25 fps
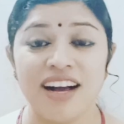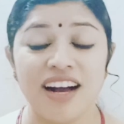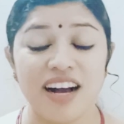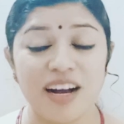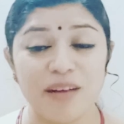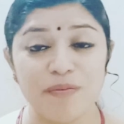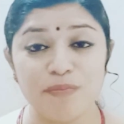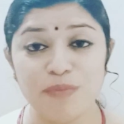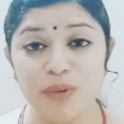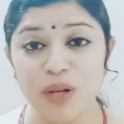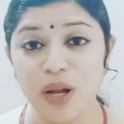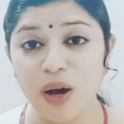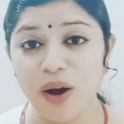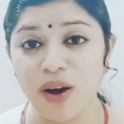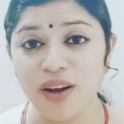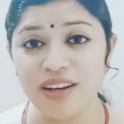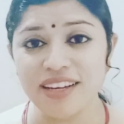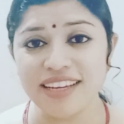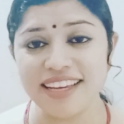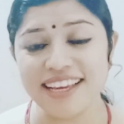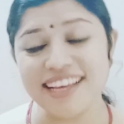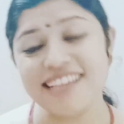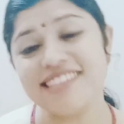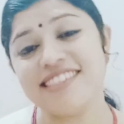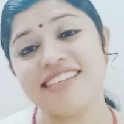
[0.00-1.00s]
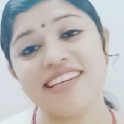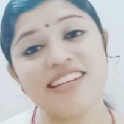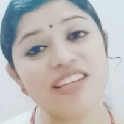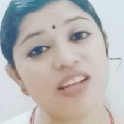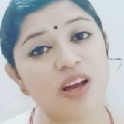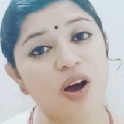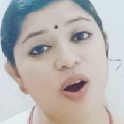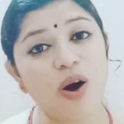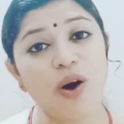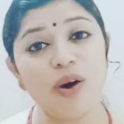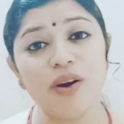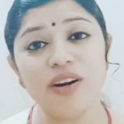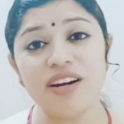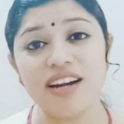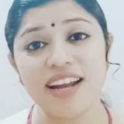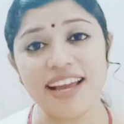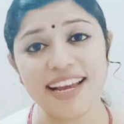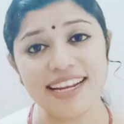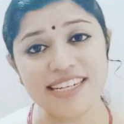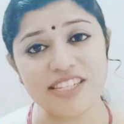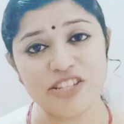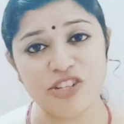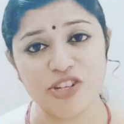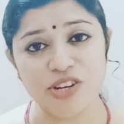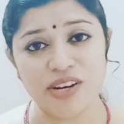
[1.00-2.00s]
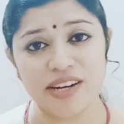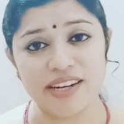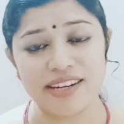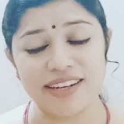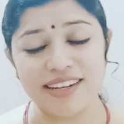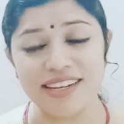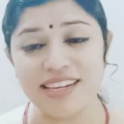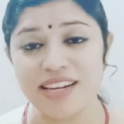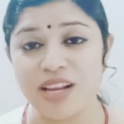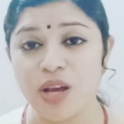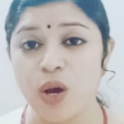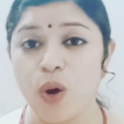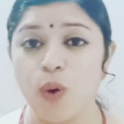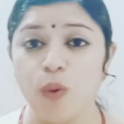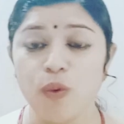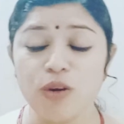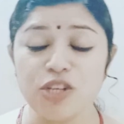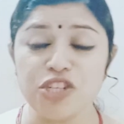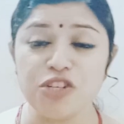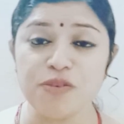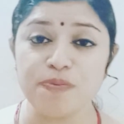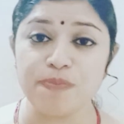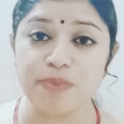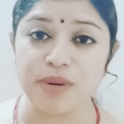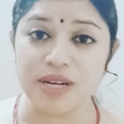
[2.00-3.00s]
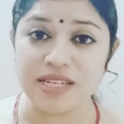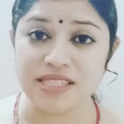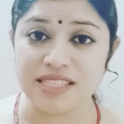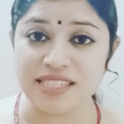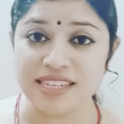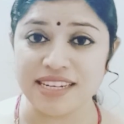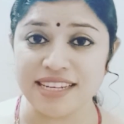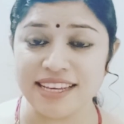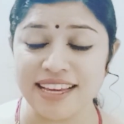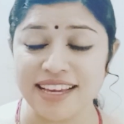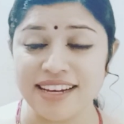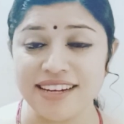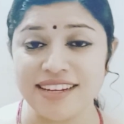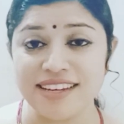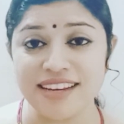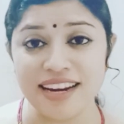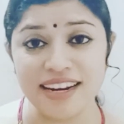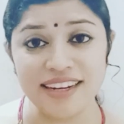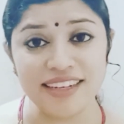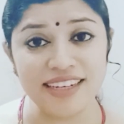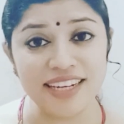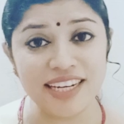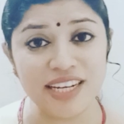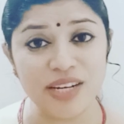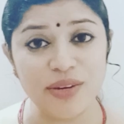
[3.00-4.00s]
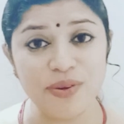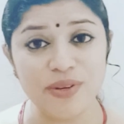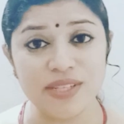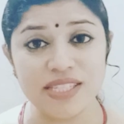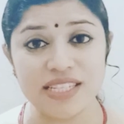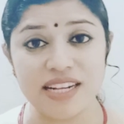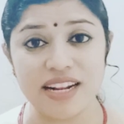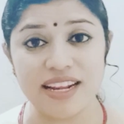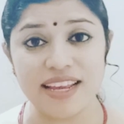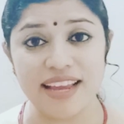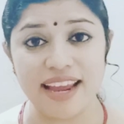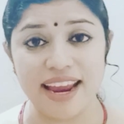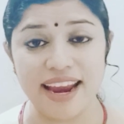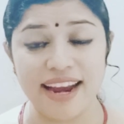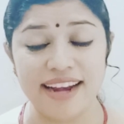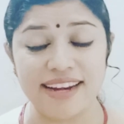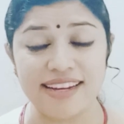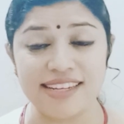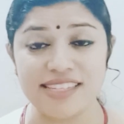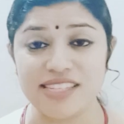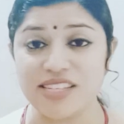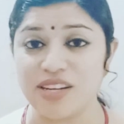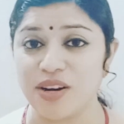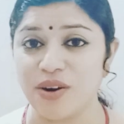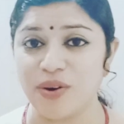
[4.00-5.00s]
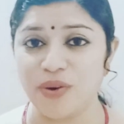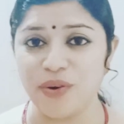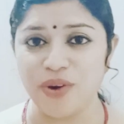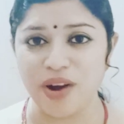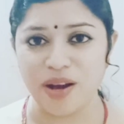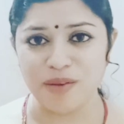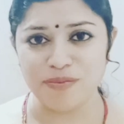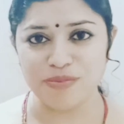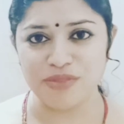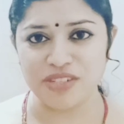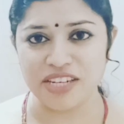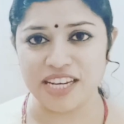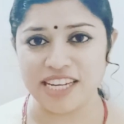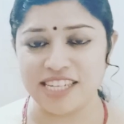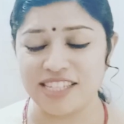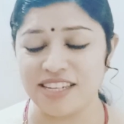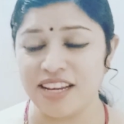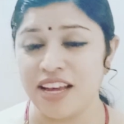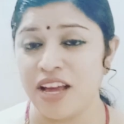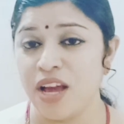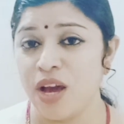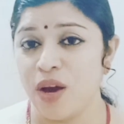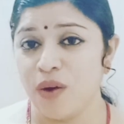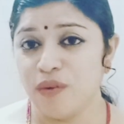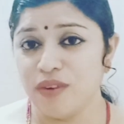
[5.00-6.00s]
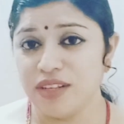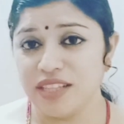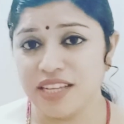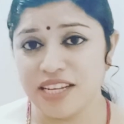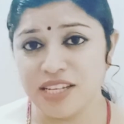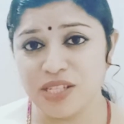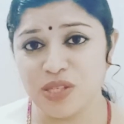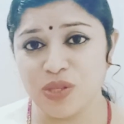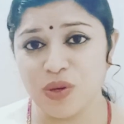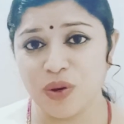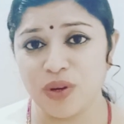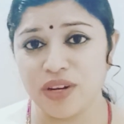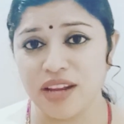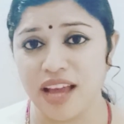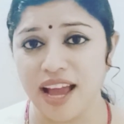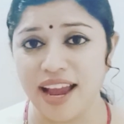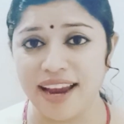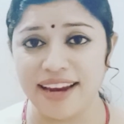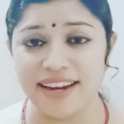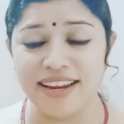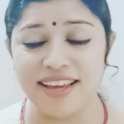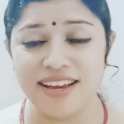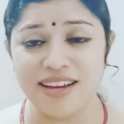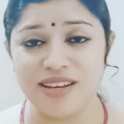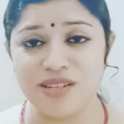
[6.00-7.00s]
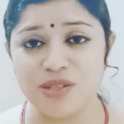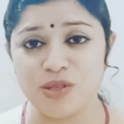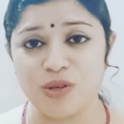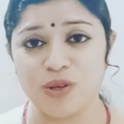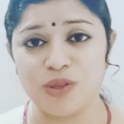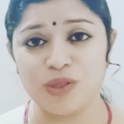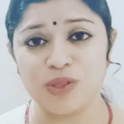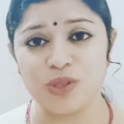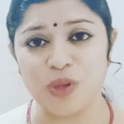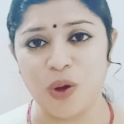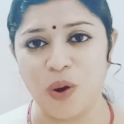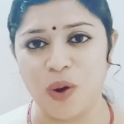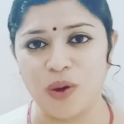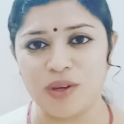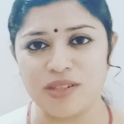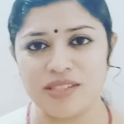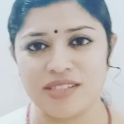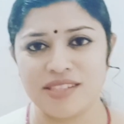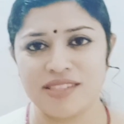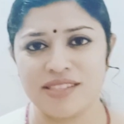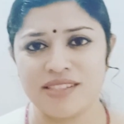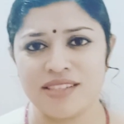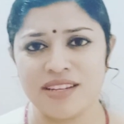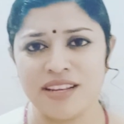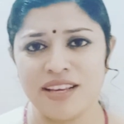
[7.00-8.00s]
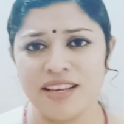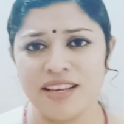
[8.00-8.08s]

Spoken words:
A blog is an online journal which a person can continuously edit or update with his own ideas or thoughts.